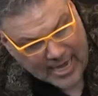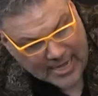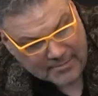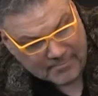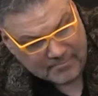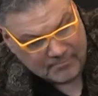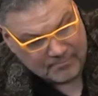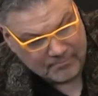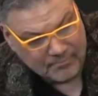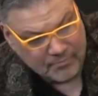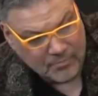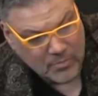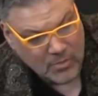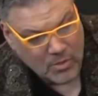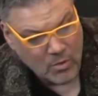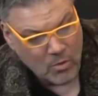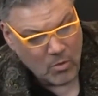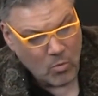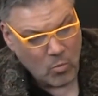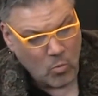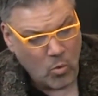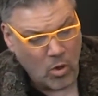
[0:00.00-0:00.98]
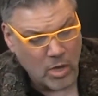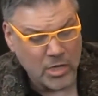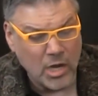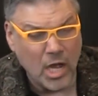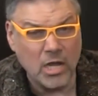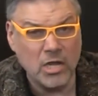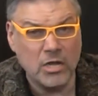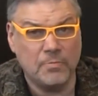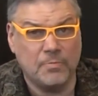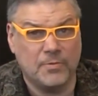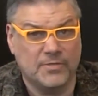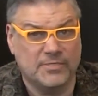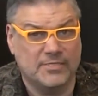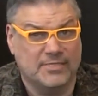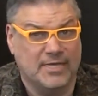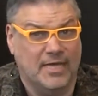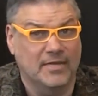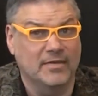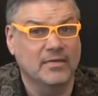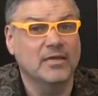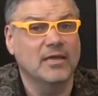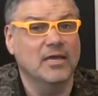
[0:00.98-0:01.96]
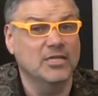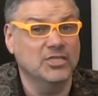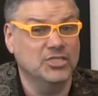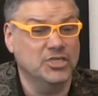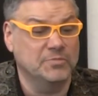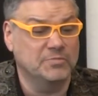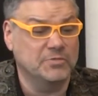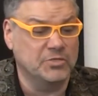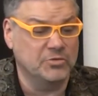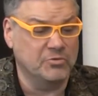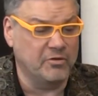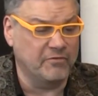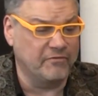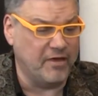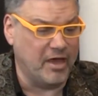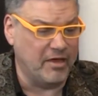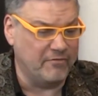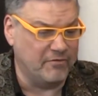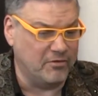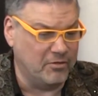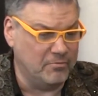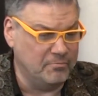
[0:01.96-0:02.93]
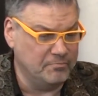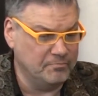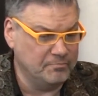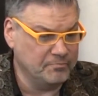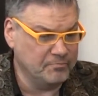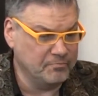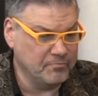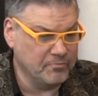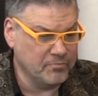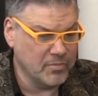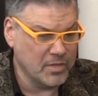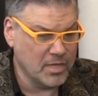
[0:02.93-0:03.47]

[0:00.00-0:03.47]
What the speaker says: the side. 100% Egyptian revival.